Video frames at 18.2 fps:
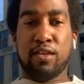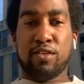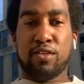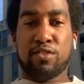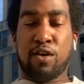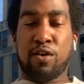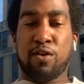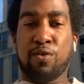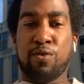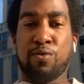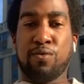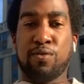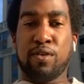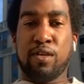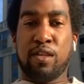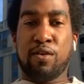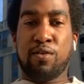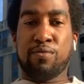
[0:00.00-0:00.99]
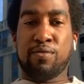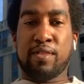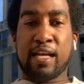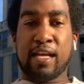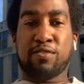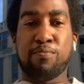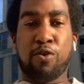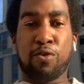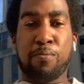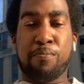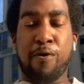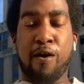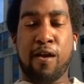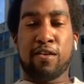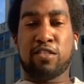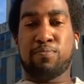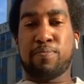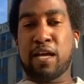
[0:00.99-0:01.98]
So, you know, that's
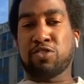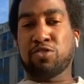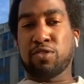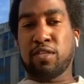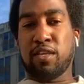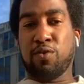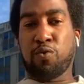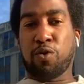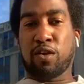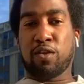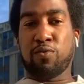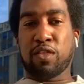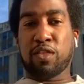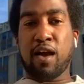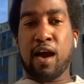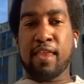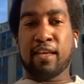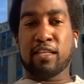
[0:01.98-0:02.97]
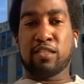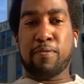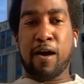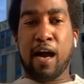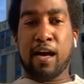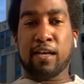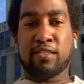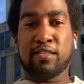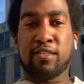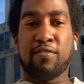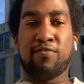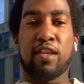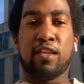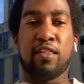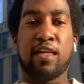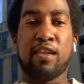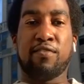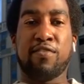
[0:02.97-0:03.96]
Motopara's specialty working with Connex boxes. They've
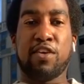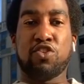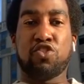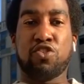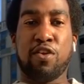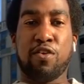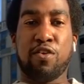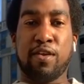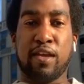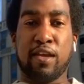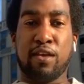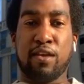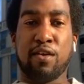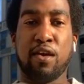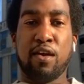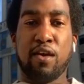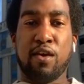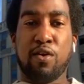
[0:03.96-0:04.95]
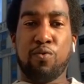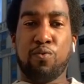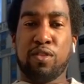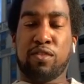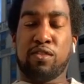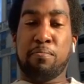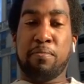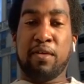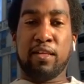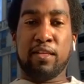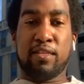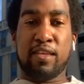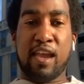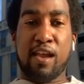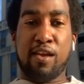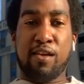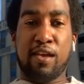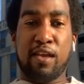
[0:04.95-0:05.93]
done a lot of engineering with the
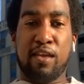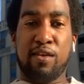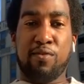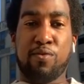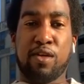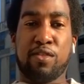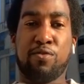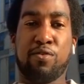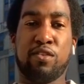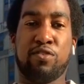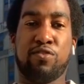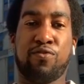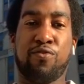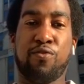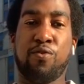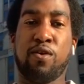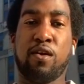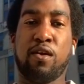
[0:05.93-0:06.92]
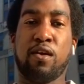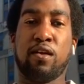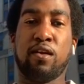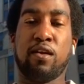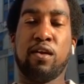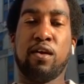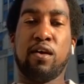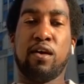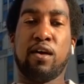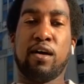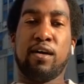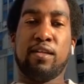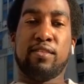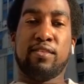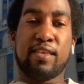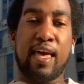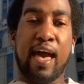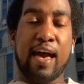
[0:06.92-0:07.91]
military, whether it's for
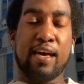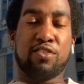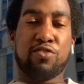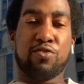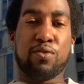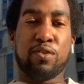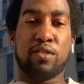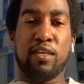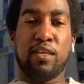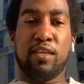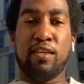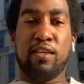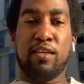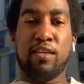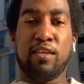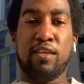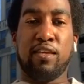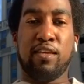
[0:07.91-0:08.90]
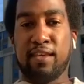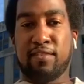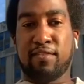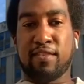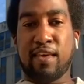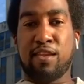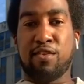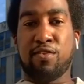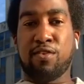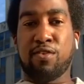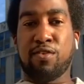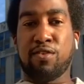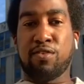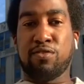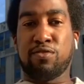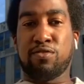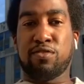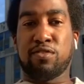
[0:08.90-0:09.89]
uh, disaster relief, data
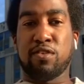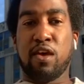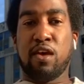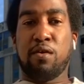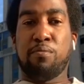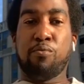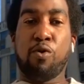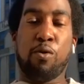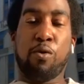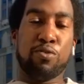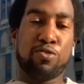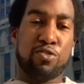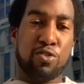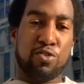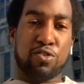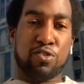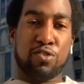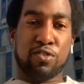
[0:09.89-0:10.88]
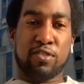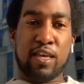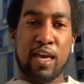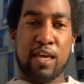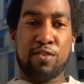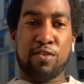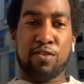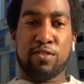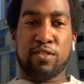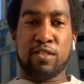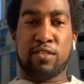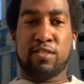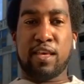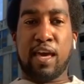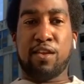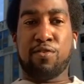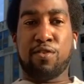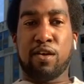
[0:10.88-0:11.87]
centers, mobile surgical centers, et
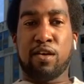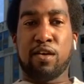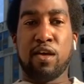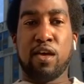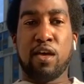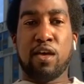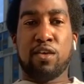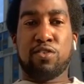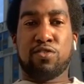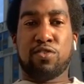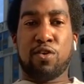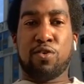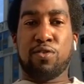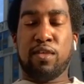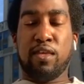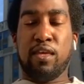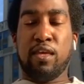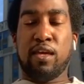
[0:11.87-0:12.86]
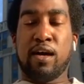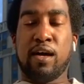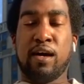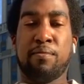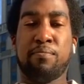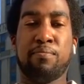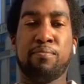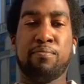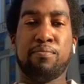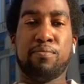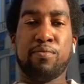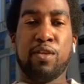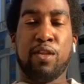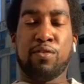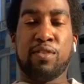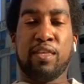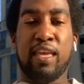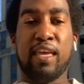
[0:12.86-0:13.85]
cetera. So the, um,
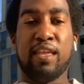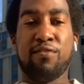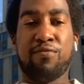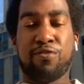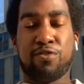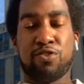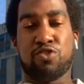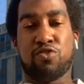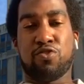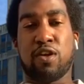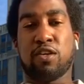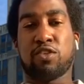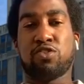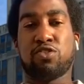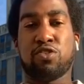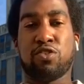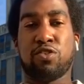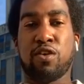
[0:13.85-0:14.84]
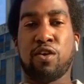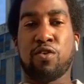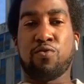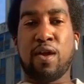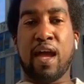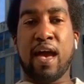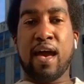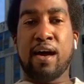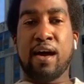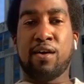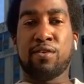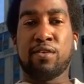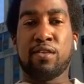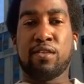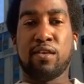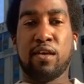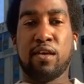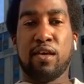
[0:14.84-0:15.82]
you know, the infrastructure
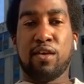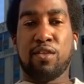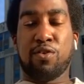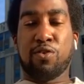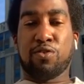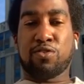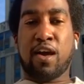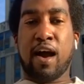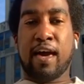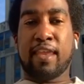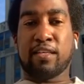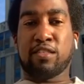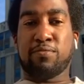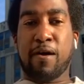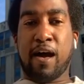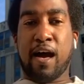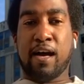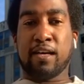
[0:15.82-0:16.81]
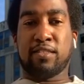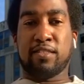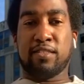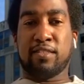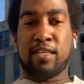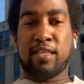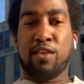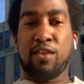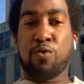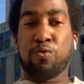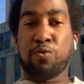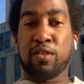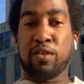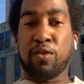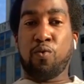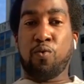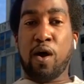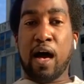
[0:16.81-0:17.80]
around those Connex boxes, they know
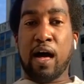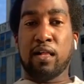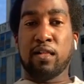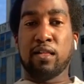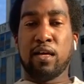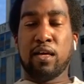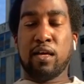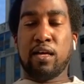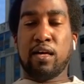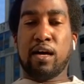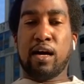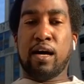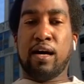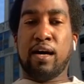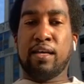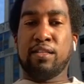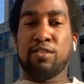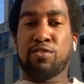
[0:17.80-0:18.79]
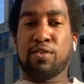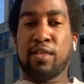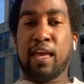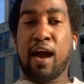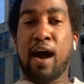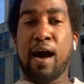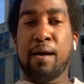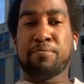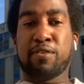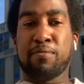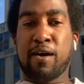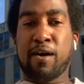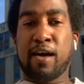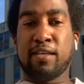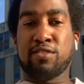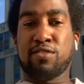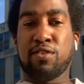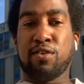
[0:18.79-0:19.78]
really well. Uh, and so they
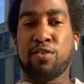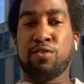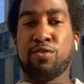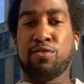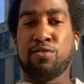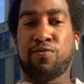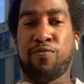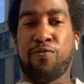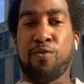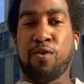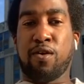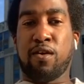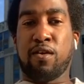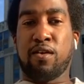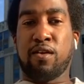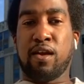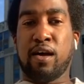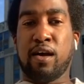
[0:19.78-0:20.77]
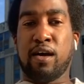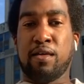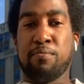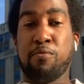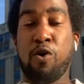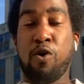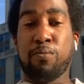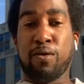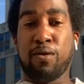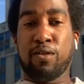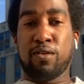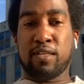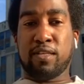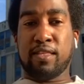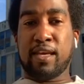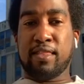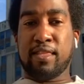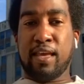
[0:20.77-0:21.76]
optimized those for uh, mobiles,
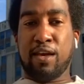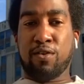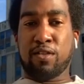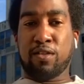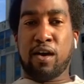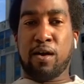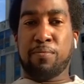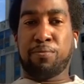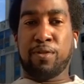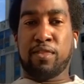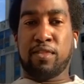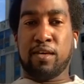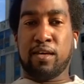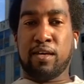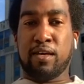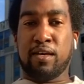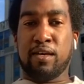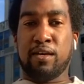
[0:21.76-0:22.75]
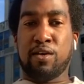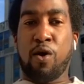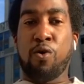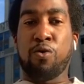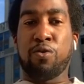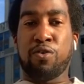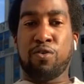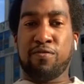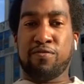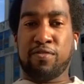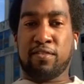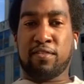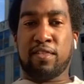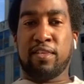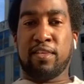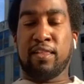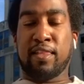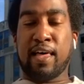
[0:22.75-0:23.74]
and then they hooked up with the owner of this
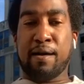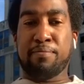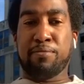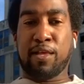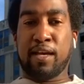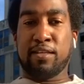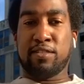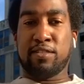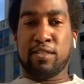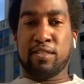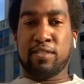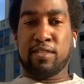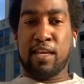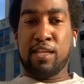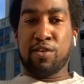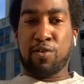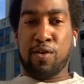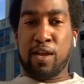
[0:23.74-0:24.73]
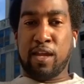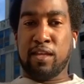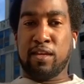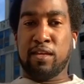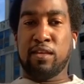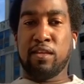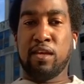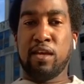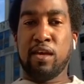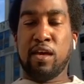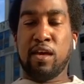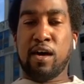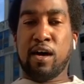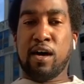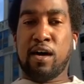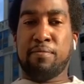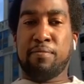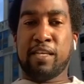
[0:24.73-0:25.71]
CLIA lab license integrated
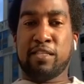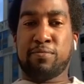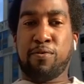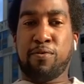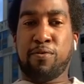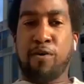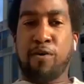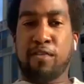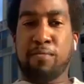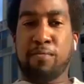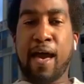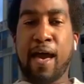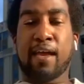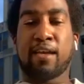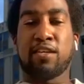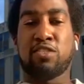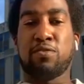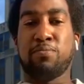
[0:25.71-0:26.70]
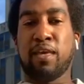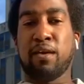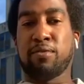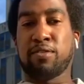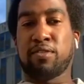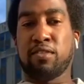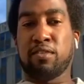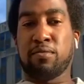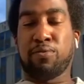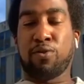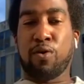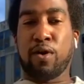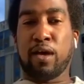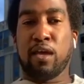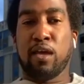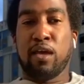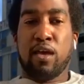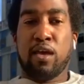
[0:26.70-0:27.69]
um, as part of the package to be able to deploy.